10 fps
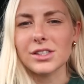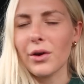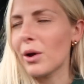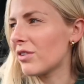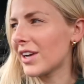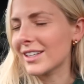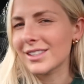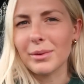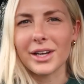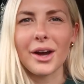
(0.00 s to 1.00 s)
so hopefully
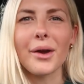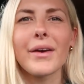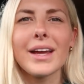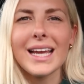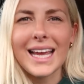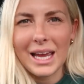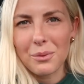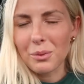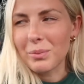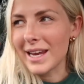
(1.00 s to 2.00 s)
next time I go,
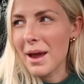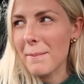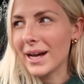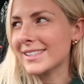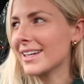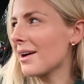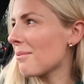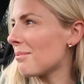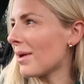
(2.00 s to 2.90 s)
it will be better.